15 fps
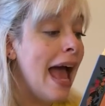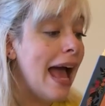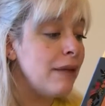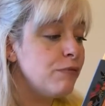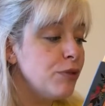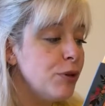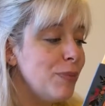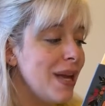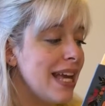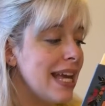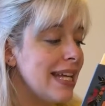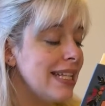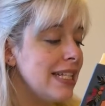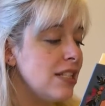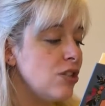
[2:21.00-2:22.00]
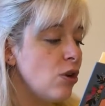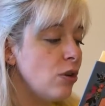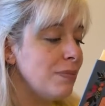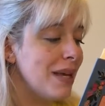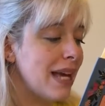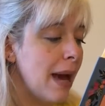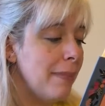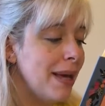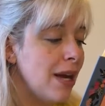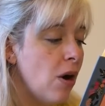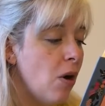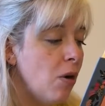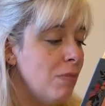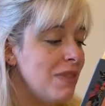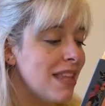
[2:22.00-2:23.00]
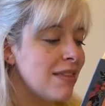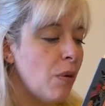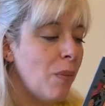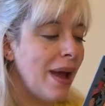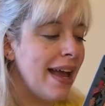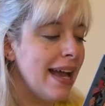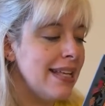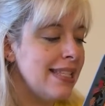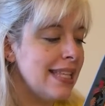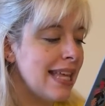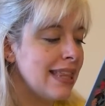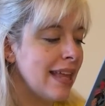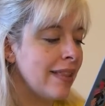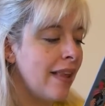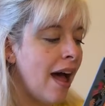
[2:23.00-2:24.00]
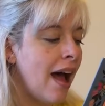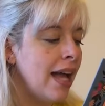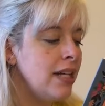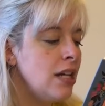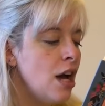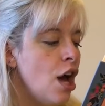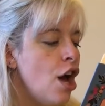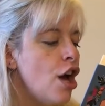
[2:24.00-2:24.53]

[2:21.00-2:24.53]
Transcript: And Ruby Gillis told me coming home that the way I said the line,